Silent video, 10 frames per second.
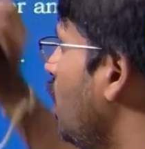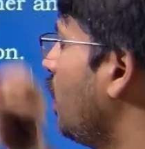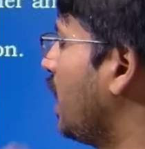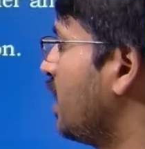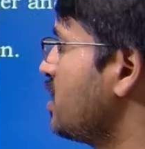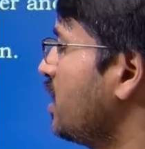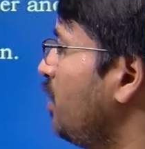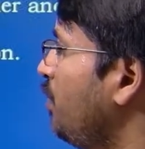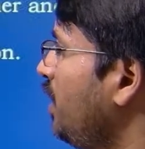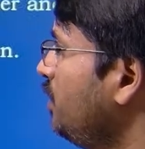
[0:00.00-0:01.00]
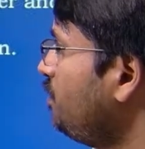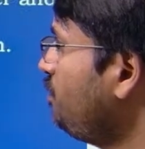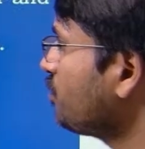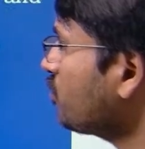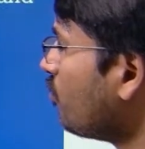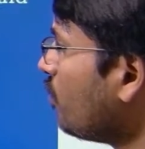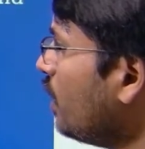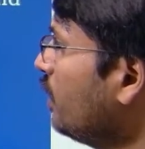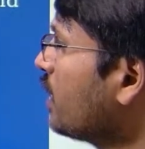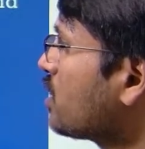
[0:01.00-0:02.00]
correct statement.
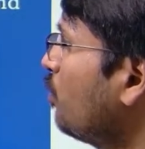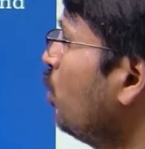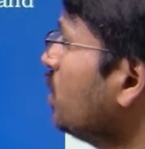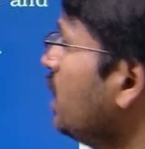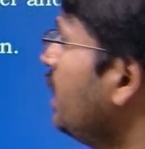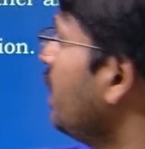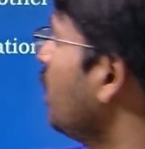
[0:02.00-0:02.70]
Next, both electric and